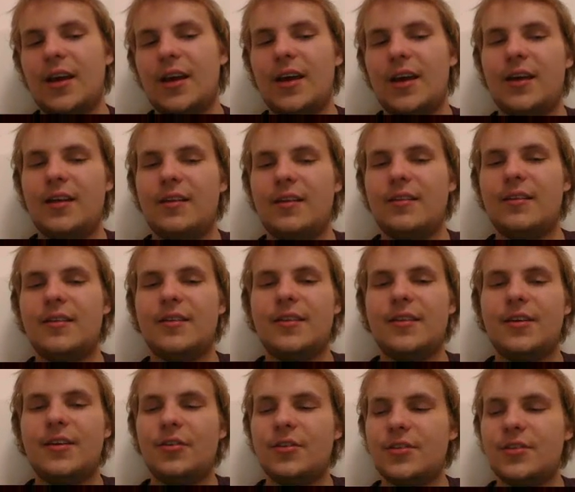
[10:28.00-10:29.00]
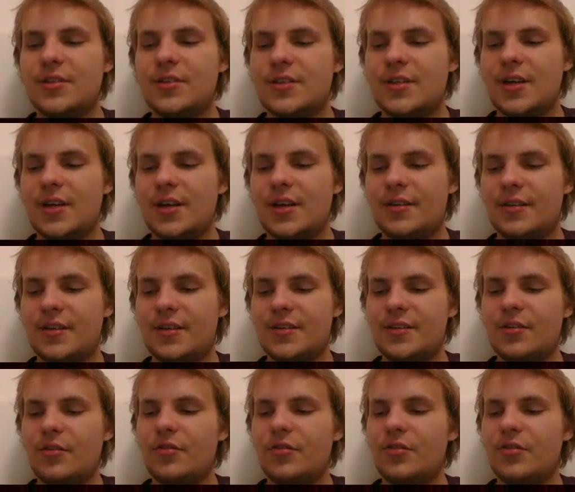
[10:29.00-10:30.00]
and they also say that it's
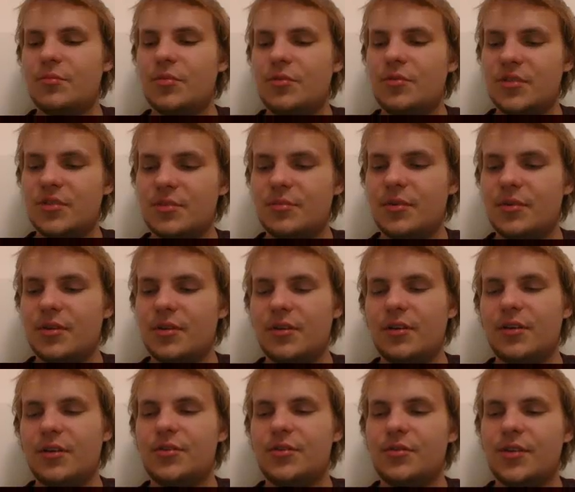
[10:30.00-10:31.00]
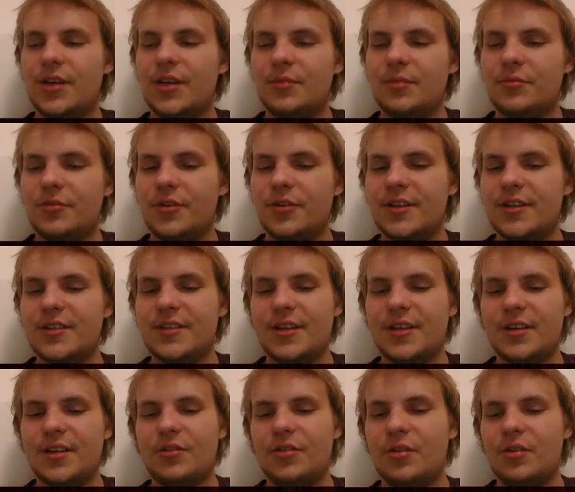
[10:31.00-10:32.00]
going to be usable to get more
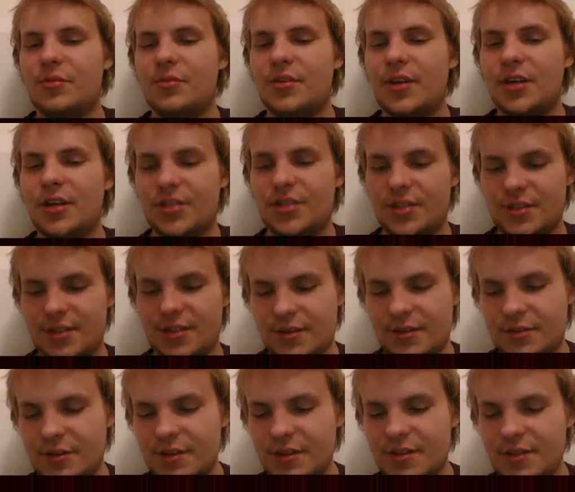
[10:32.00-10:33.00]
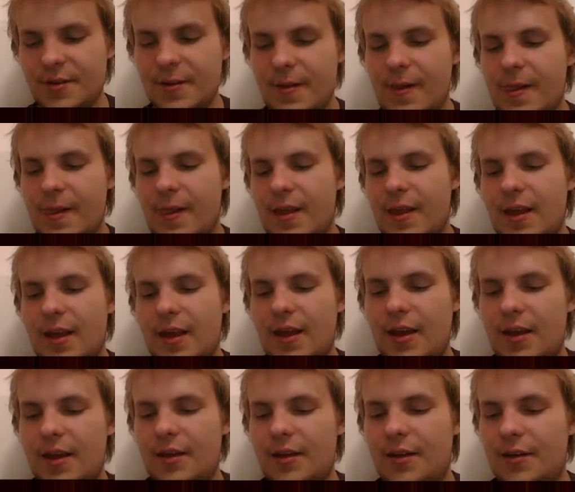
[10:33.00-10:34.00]
insight on your production servers.
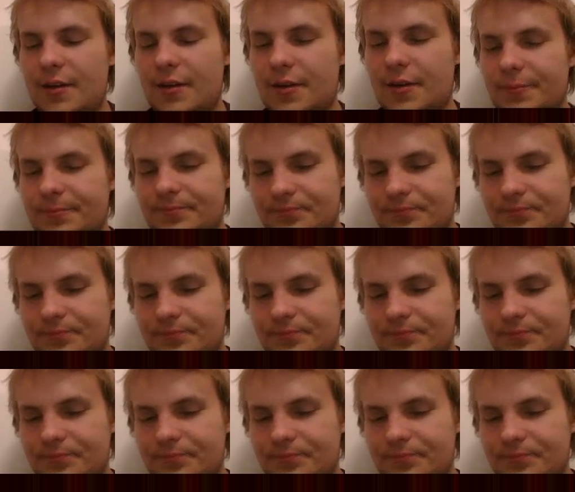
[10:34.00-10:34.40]
And